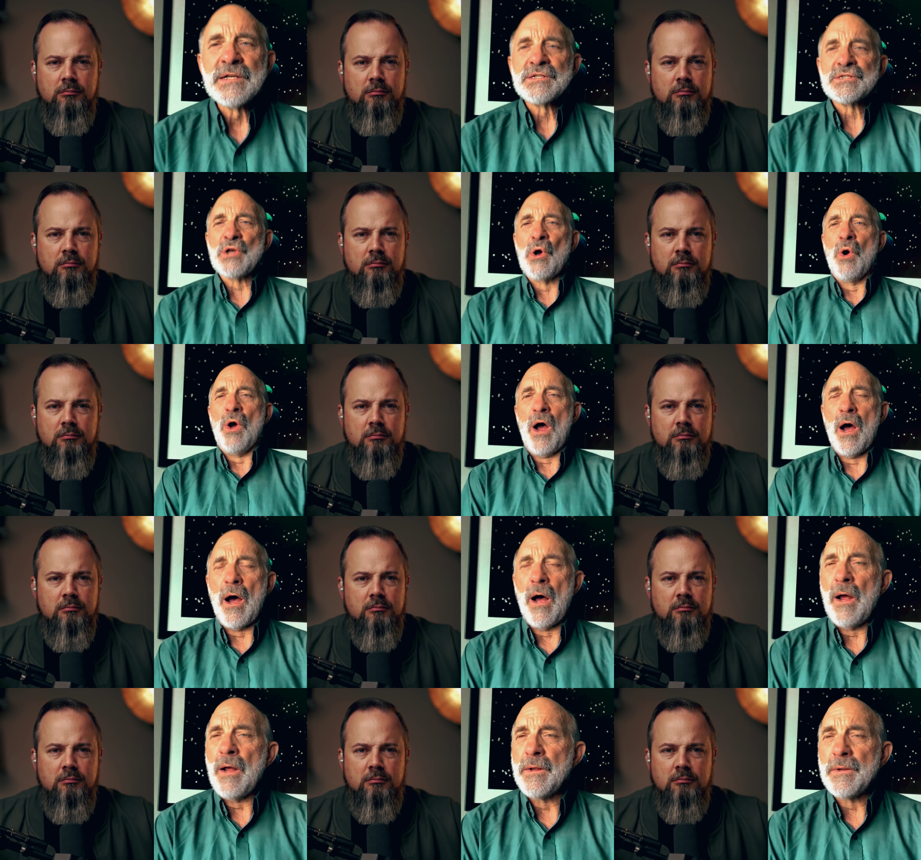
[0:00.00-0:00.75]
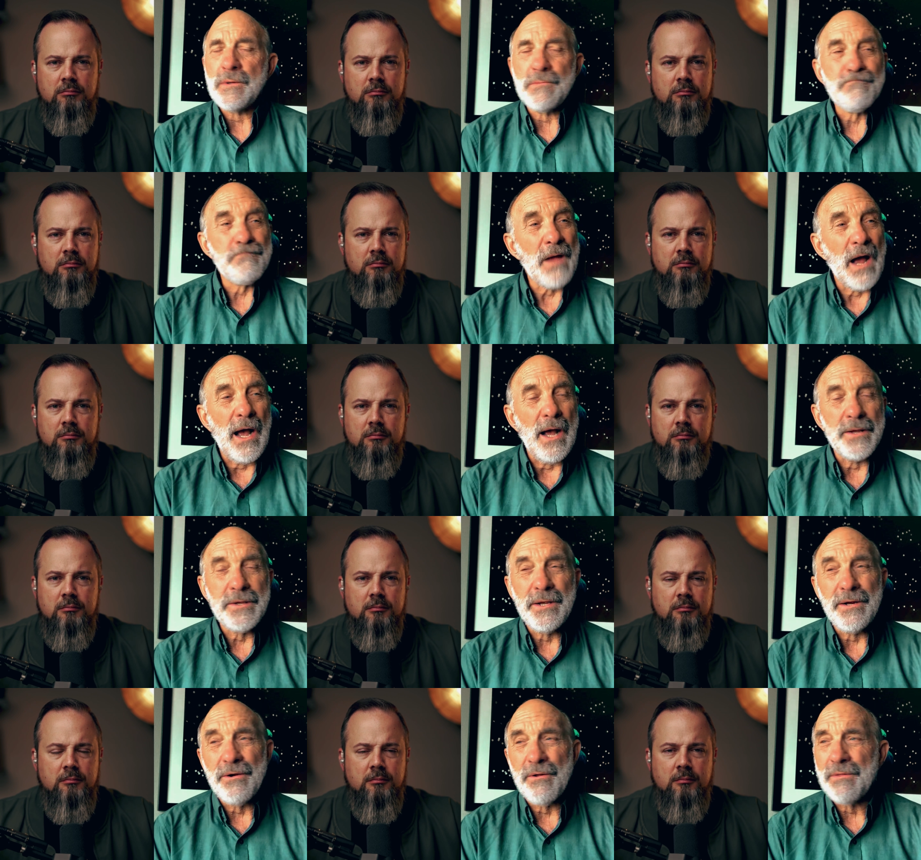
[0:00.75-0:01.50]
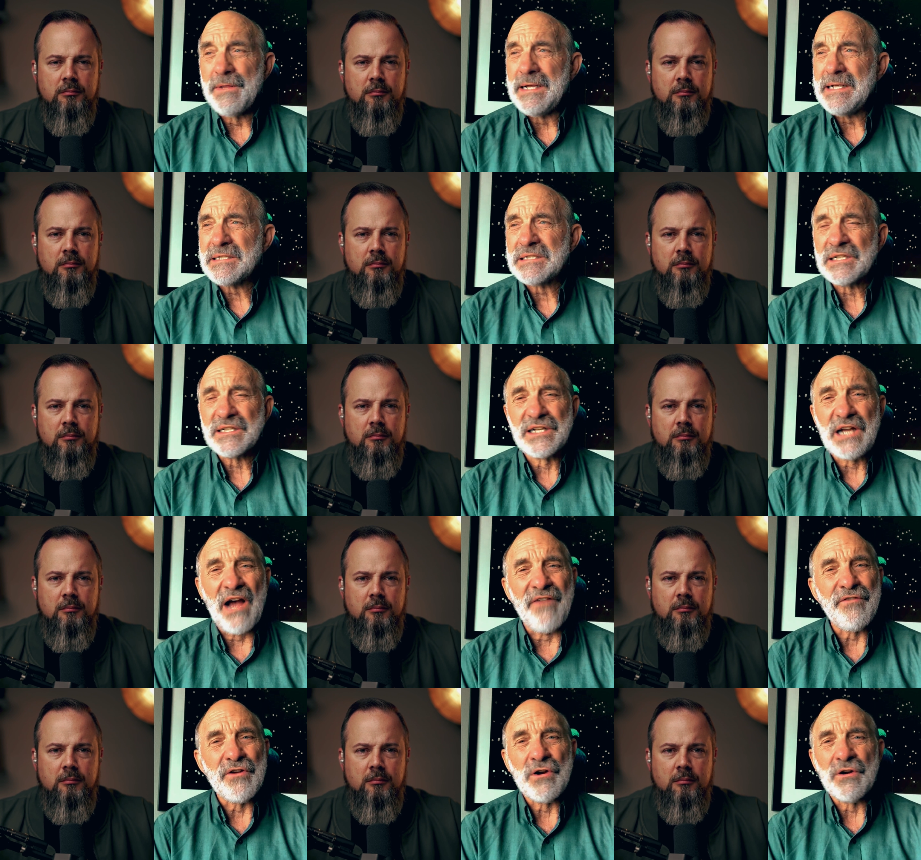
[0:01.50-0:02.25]
Speaker 1: so, you know, these
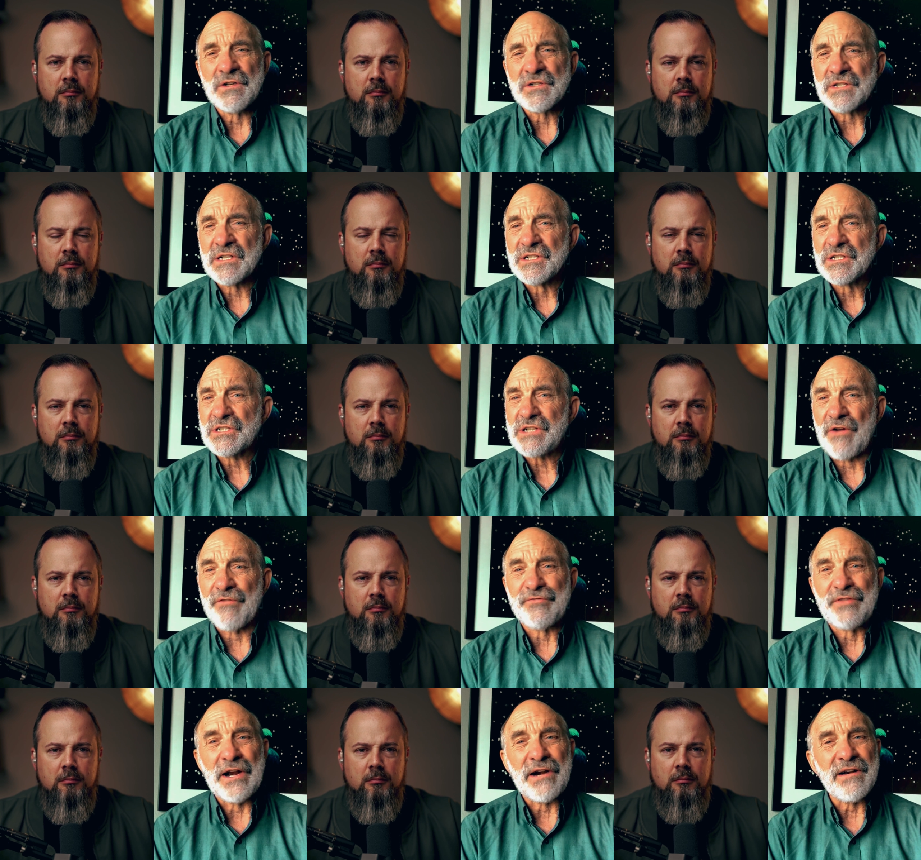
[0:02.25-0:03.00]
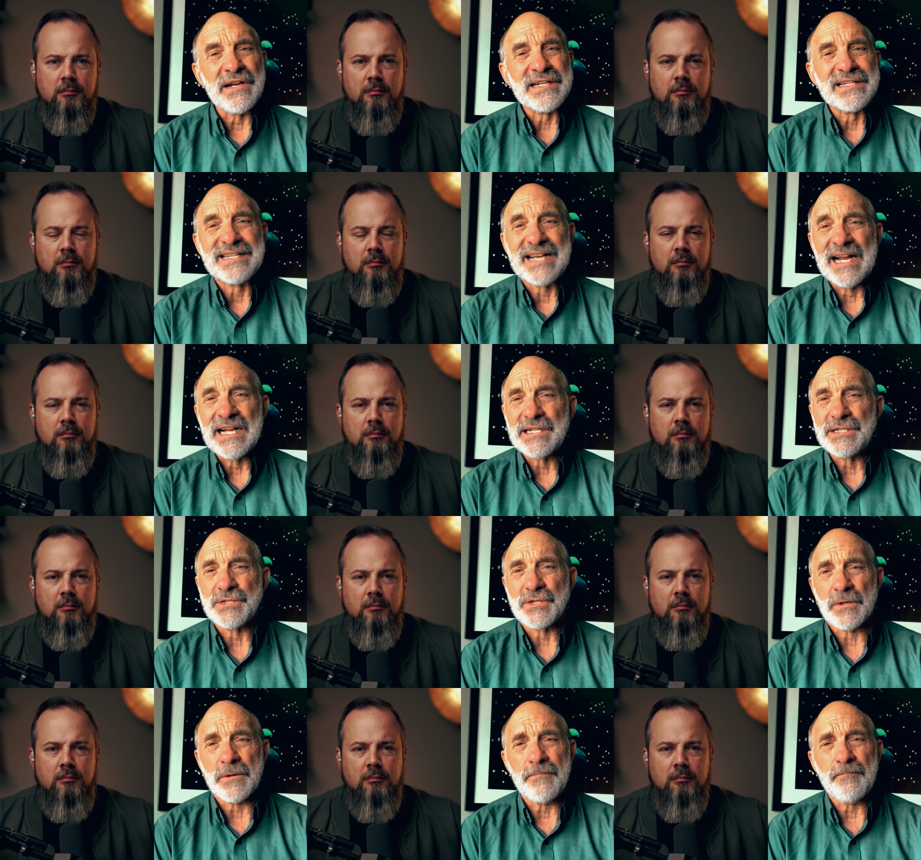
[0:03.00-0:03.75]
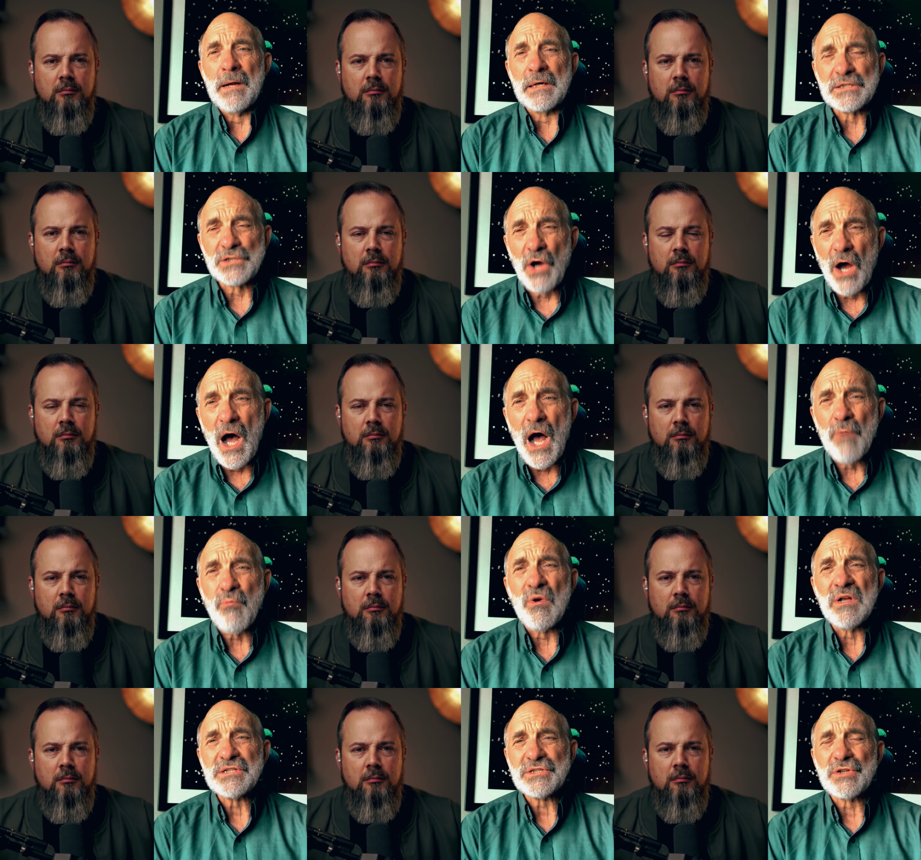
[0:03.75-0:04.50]
governors and stuff, they're in danger, but
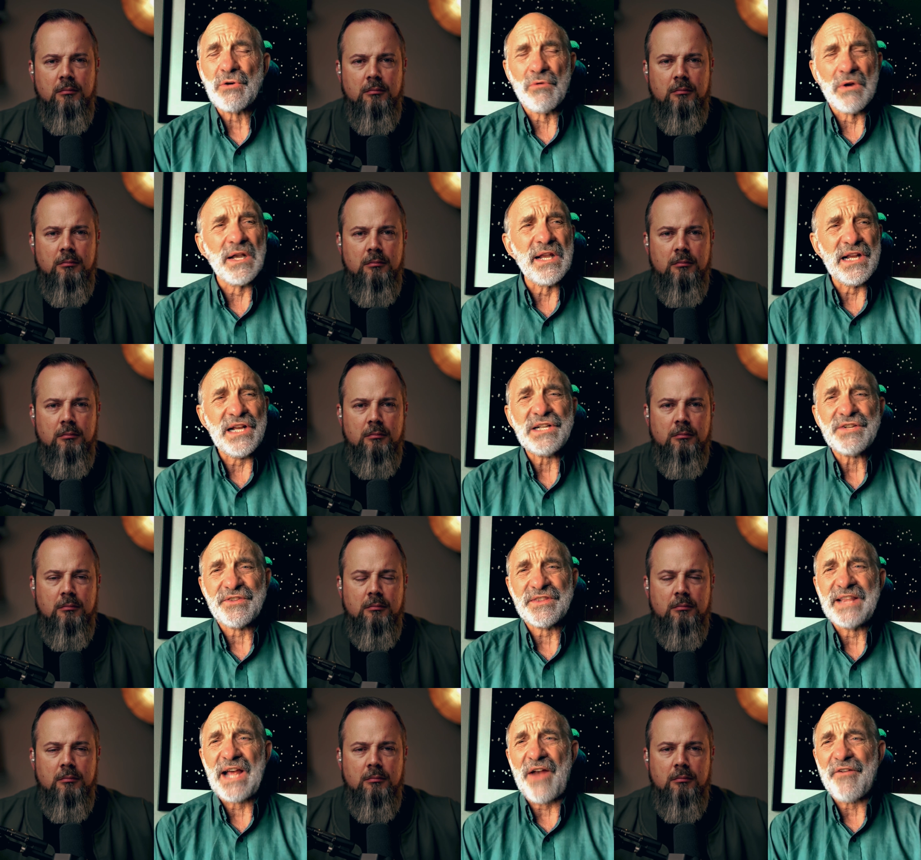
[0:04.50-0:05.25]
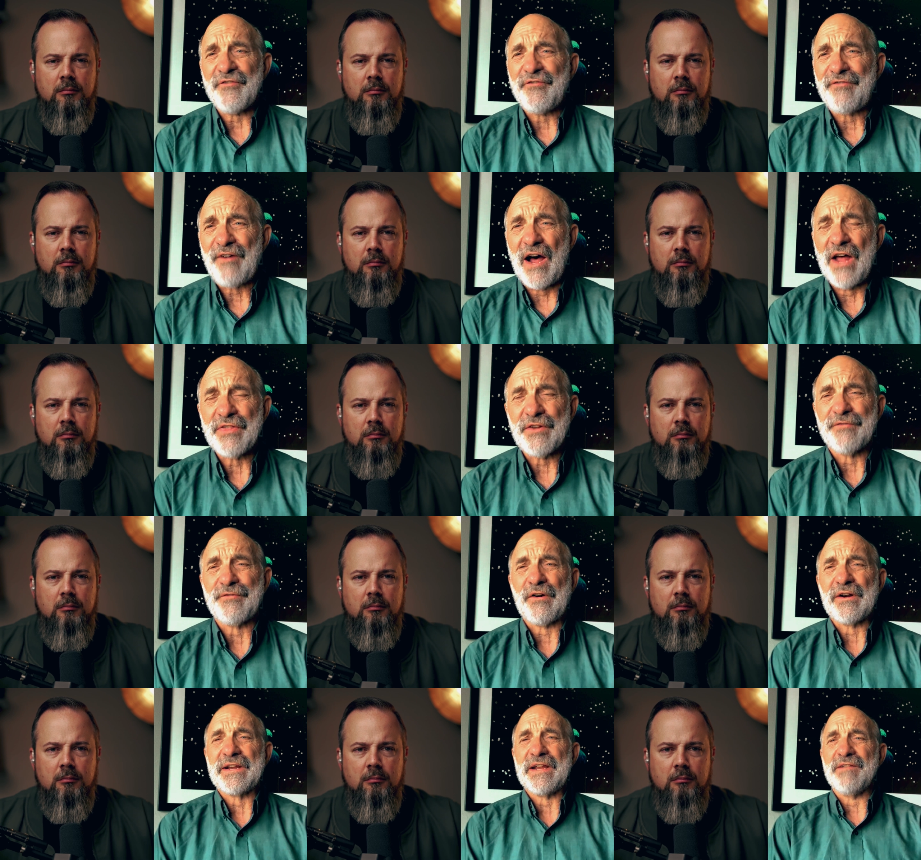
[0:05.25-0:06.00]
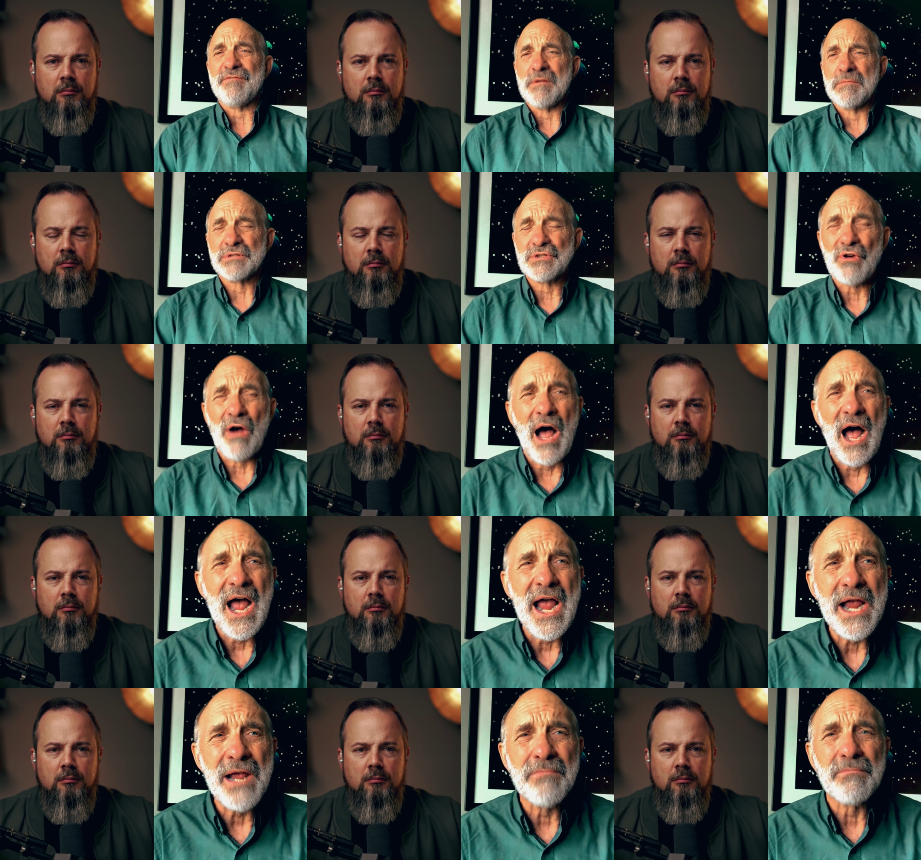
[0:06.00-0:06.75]
God wants to release that, Father, forgive them. So
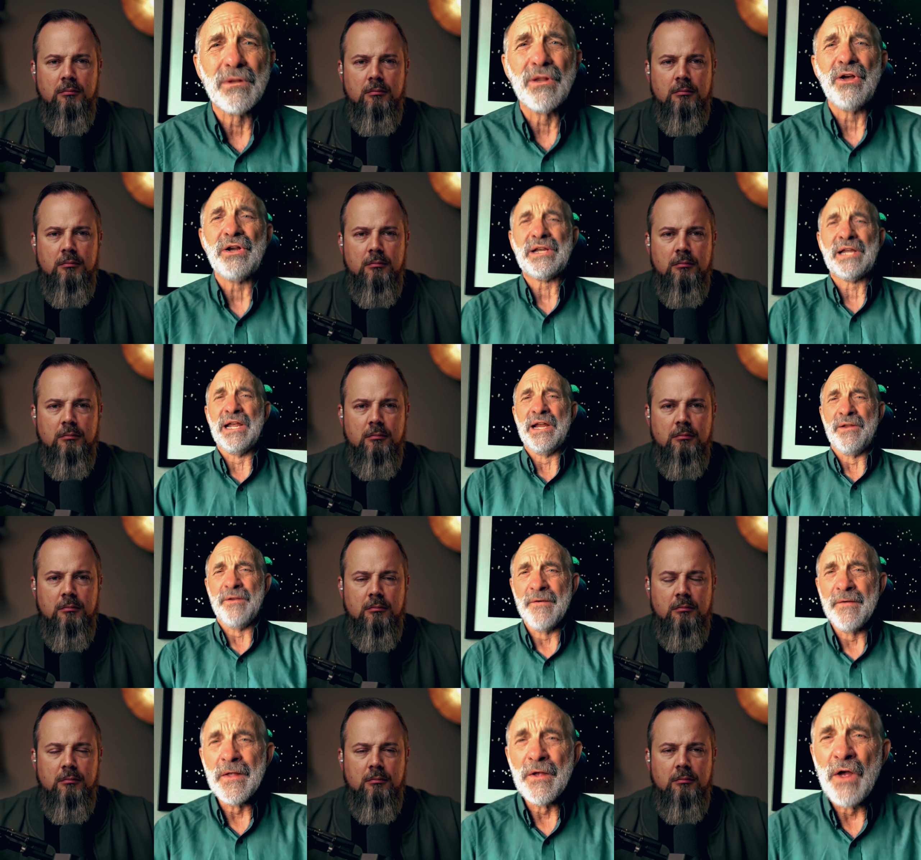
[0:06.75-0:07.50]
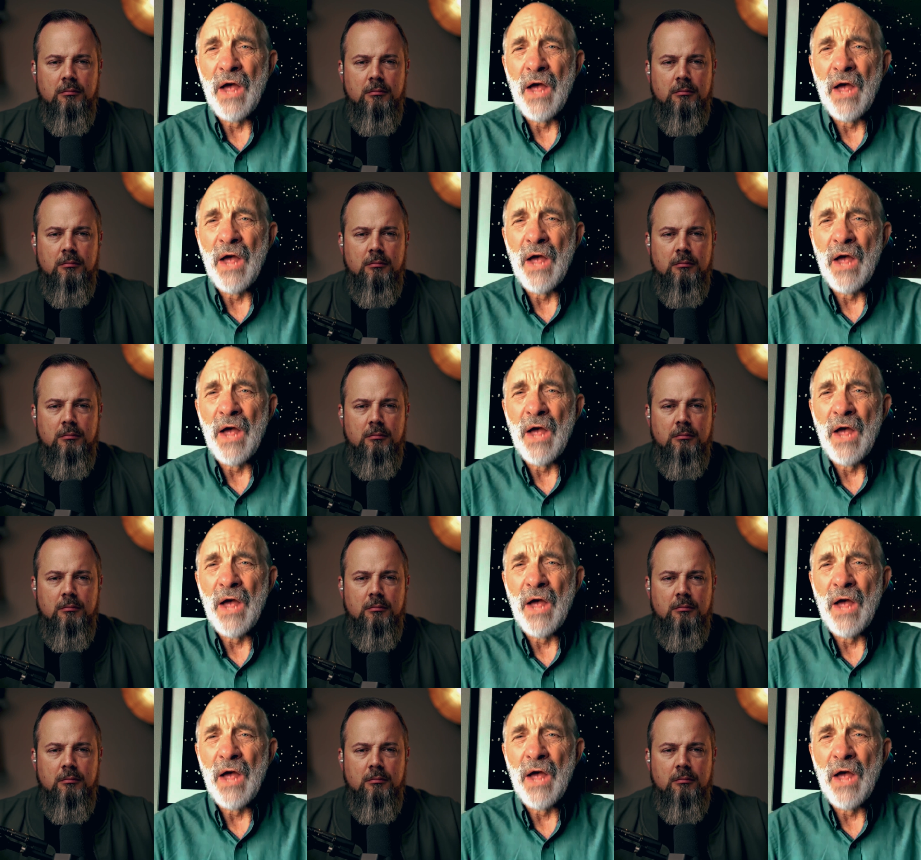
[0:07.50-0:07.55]
I am looking,